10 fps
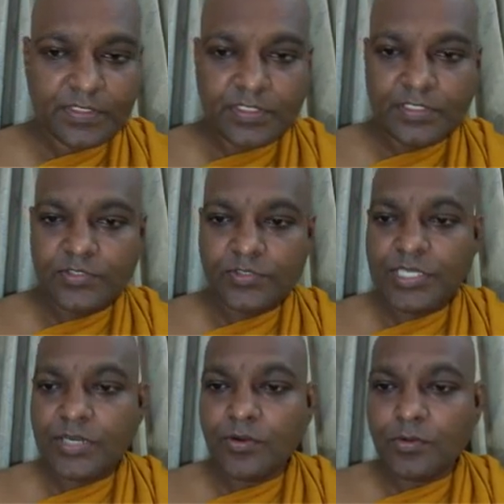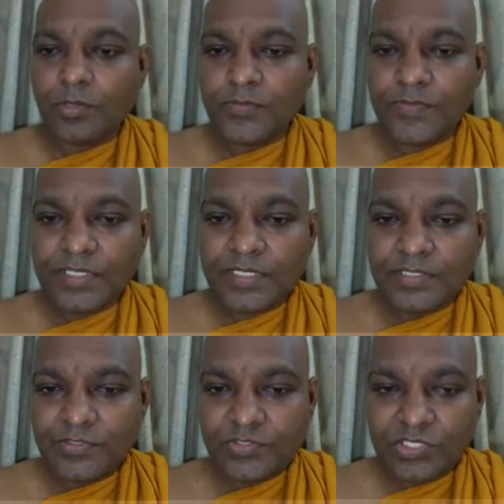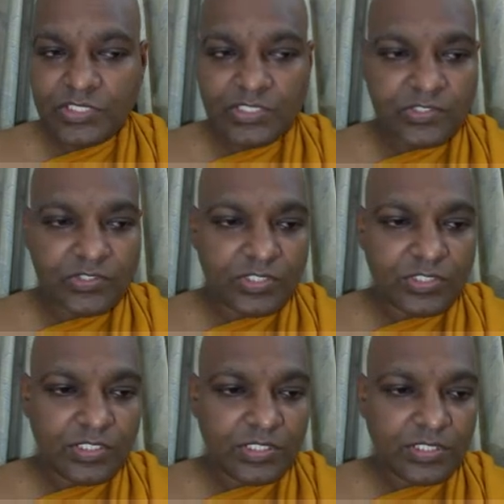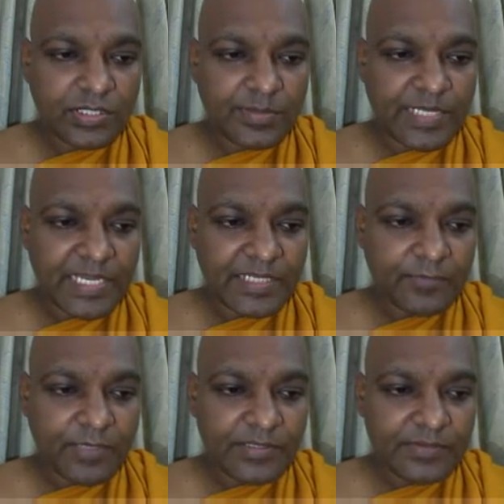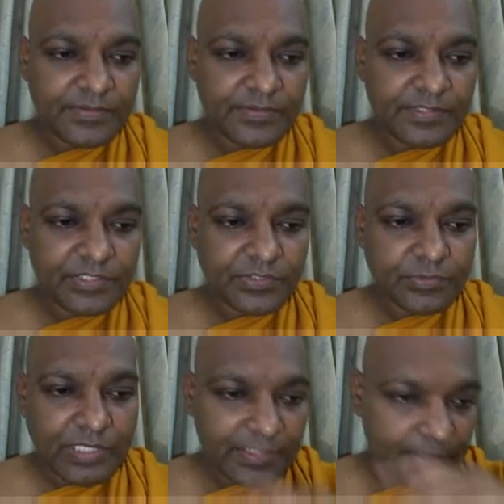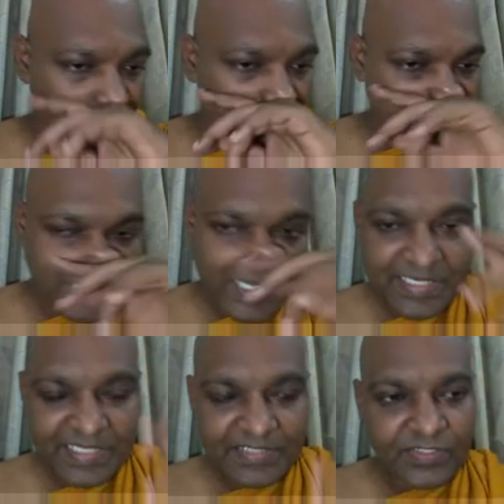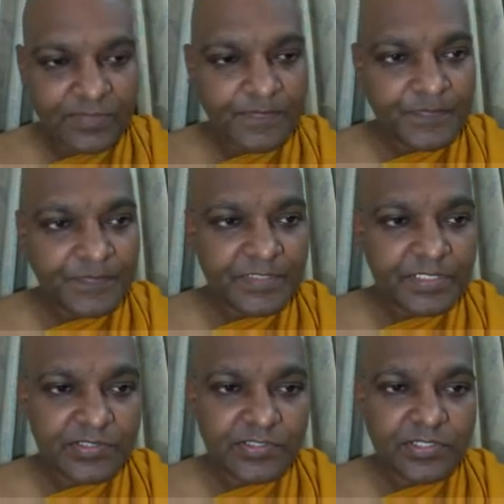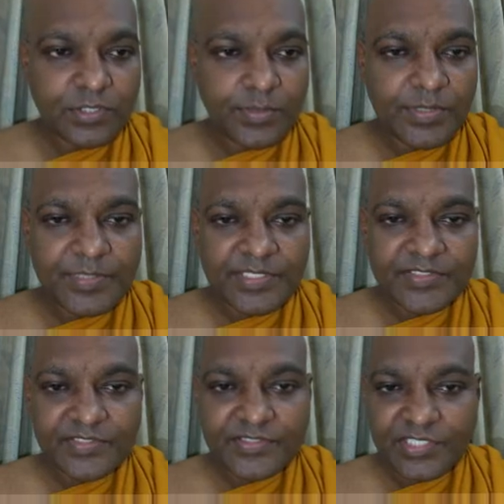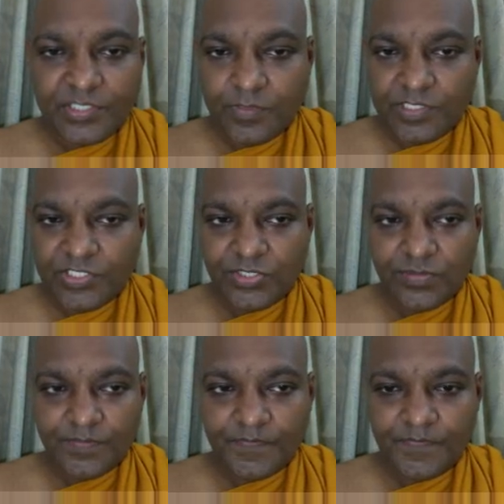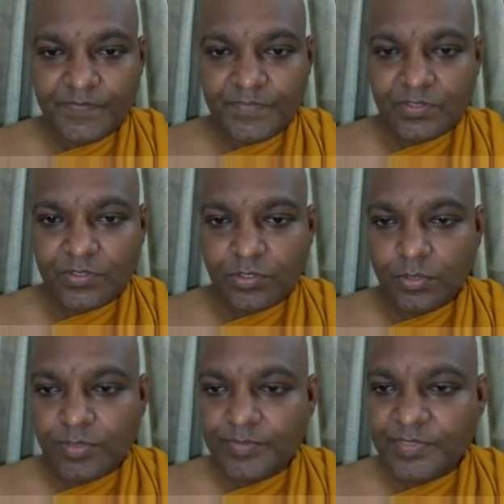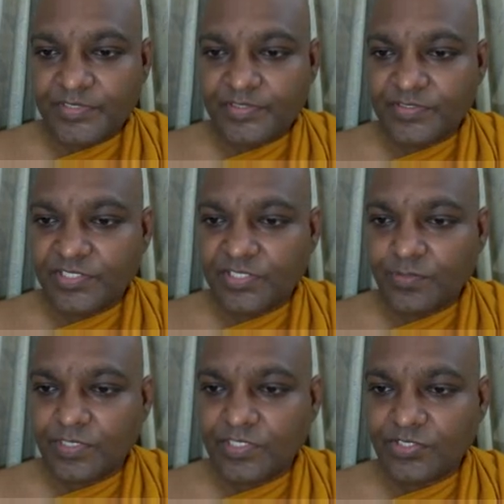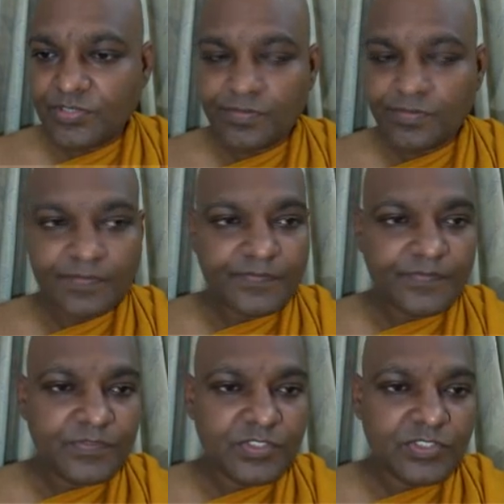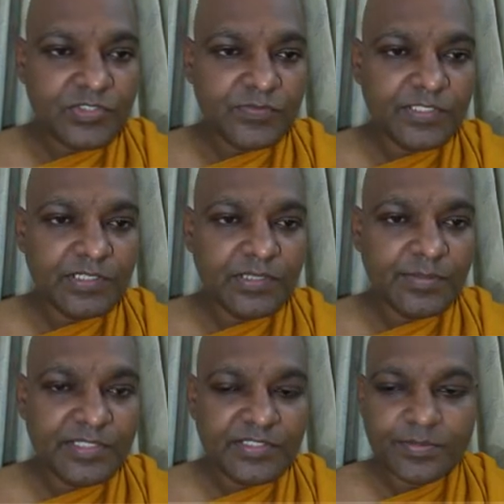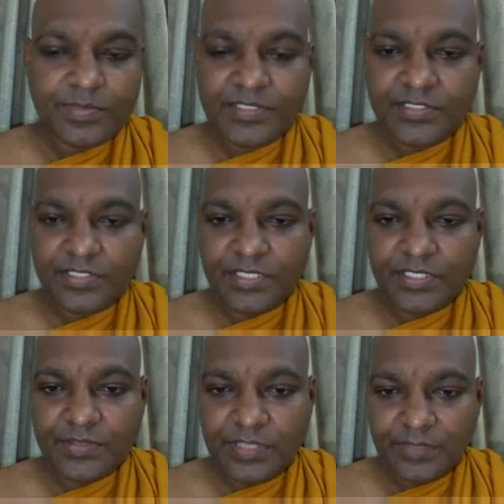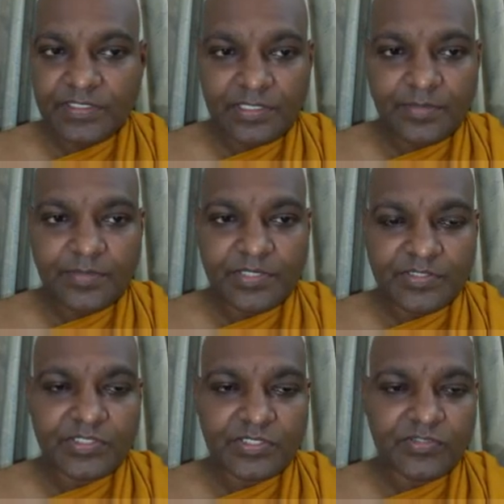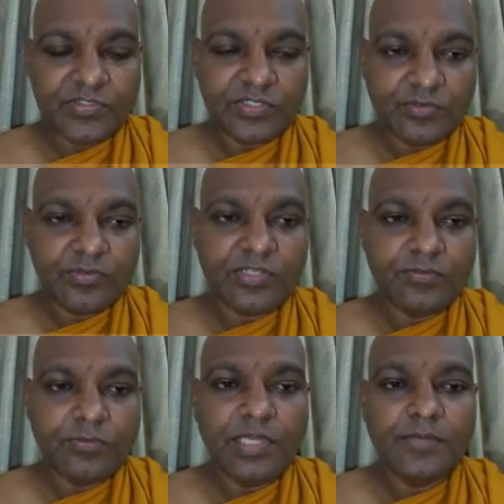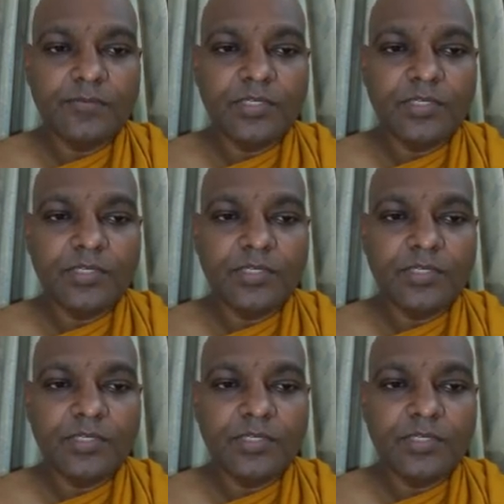So now what we can see is the black one, which is y is equal to sin x, is the common person's equation. The common person's equation. This is with limits, but yeah, with limits is the correct one.